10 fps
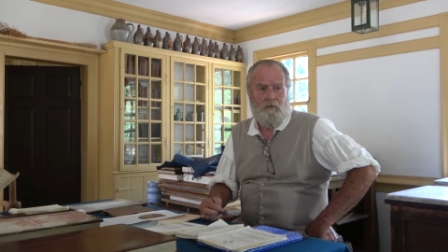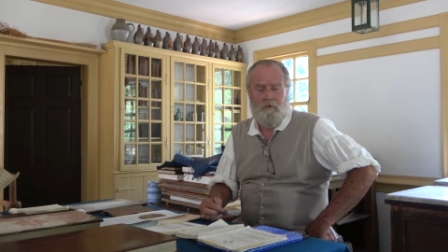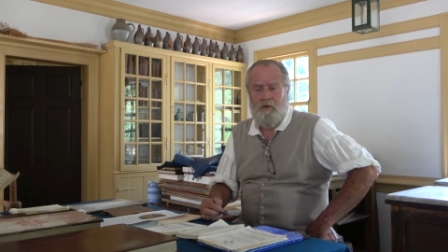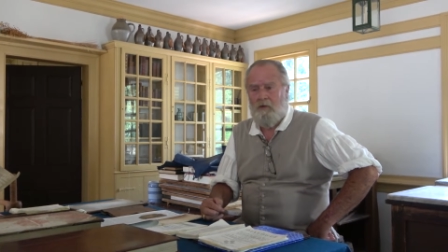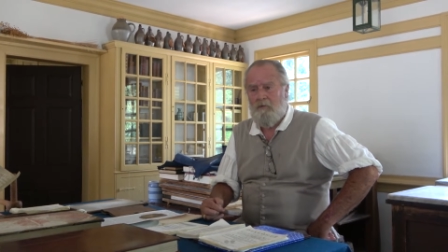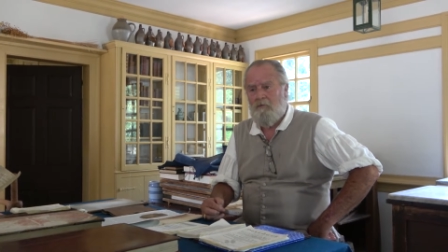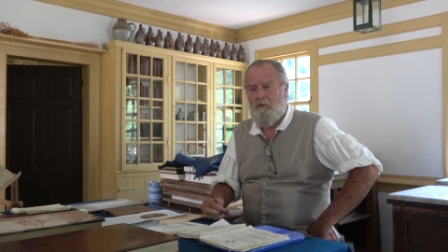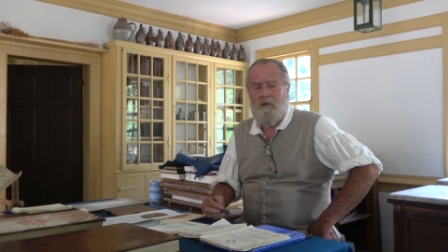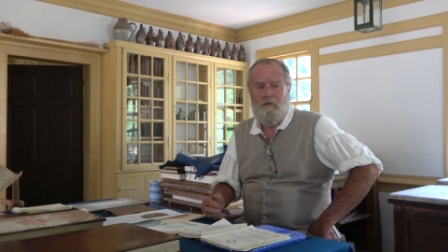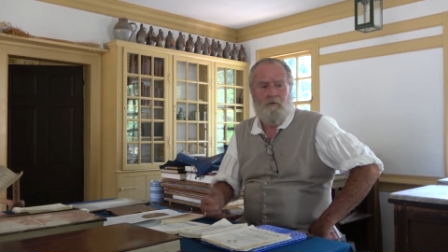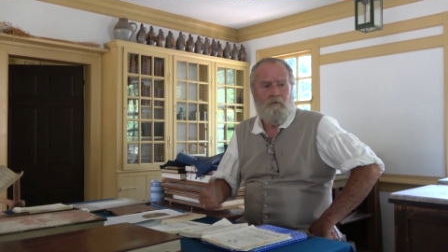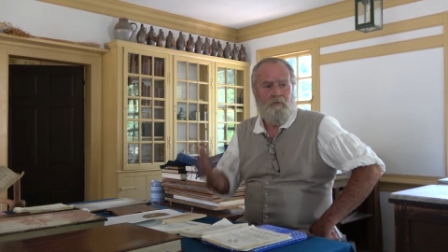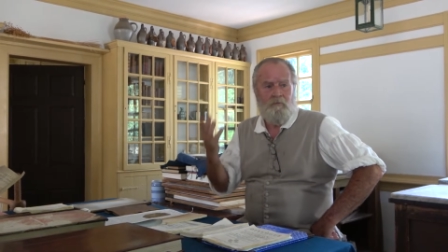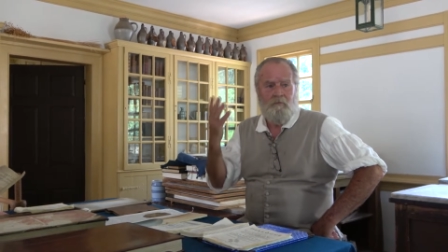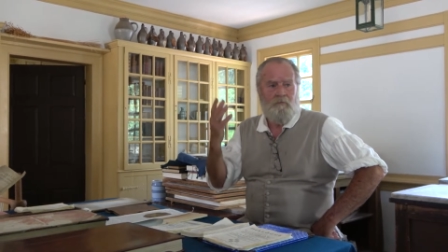slaves, kids,
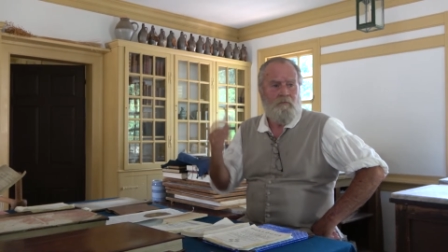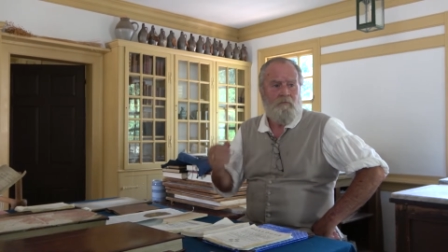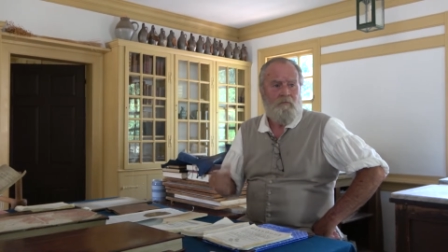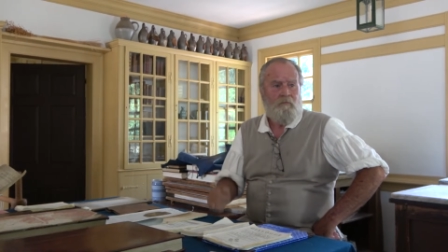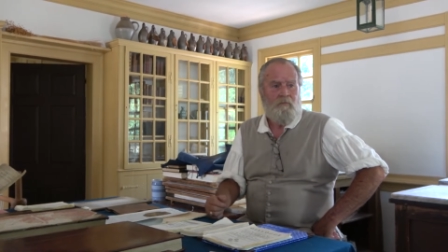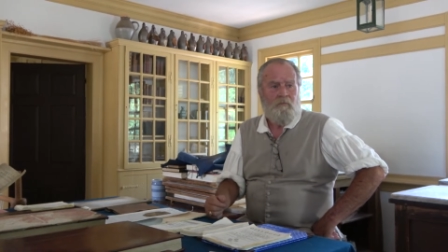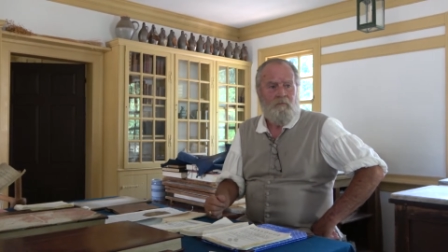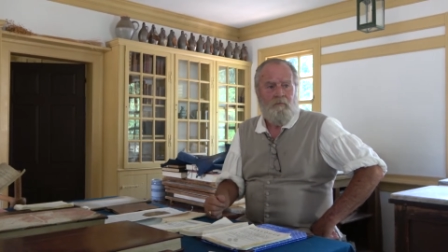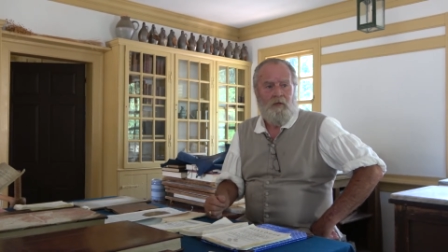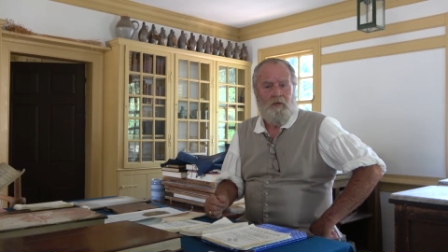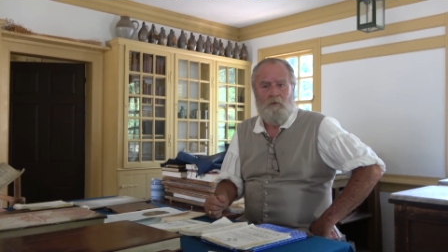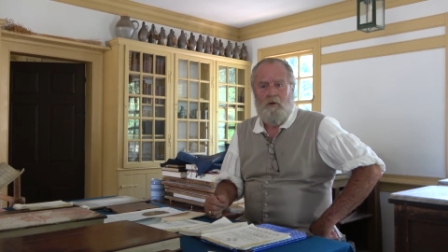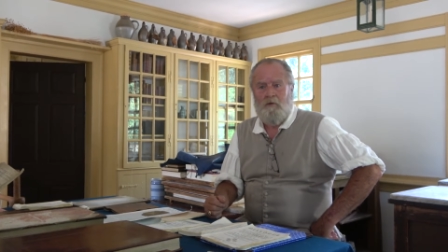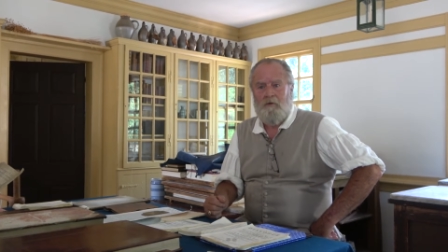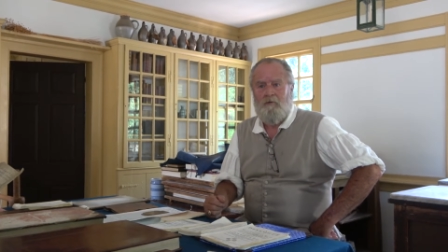any
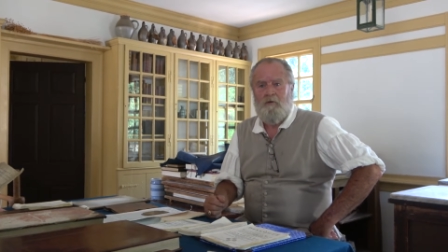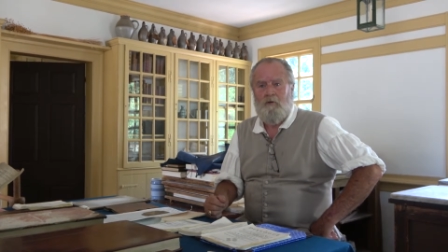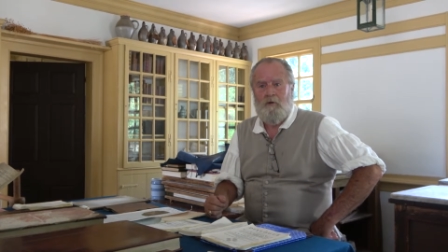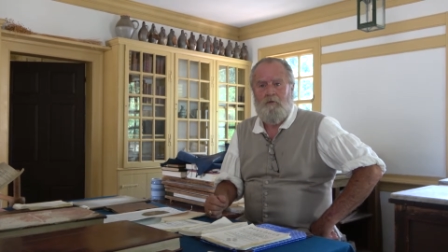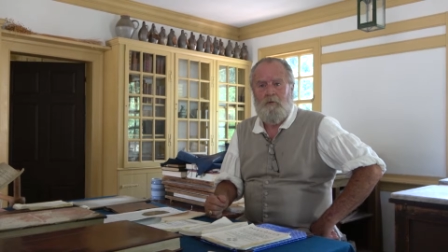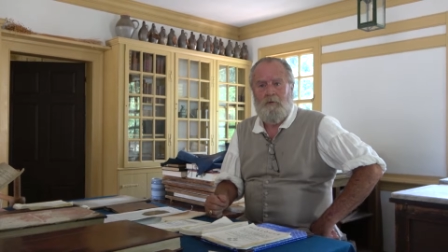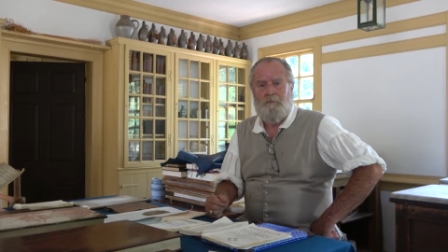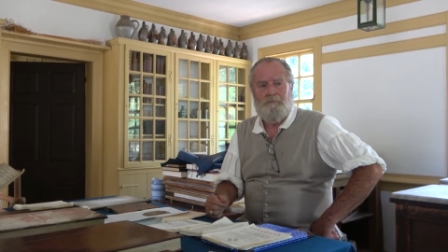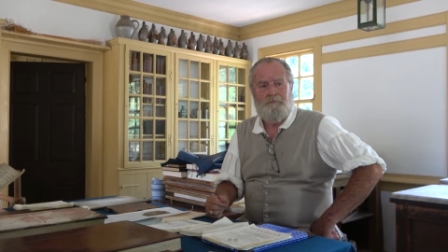relatives that are living with him.